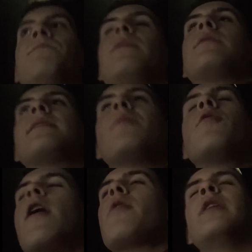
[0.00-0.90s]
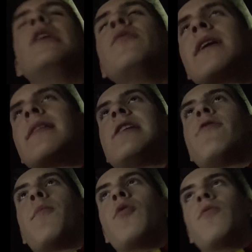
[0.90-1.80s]
So then, all right, we lose against
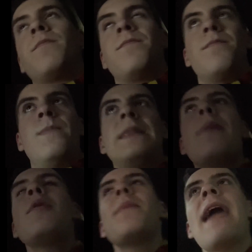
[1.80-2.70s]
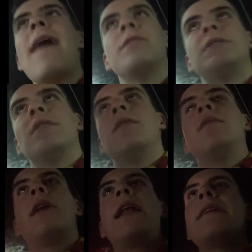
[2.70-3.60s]
Liverpool. Then we beat Everton,
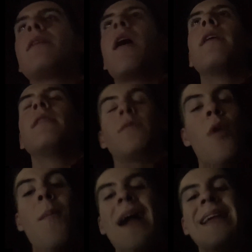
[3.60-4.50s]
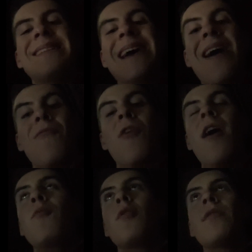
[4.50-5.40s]
and it's like, we're back in town, right?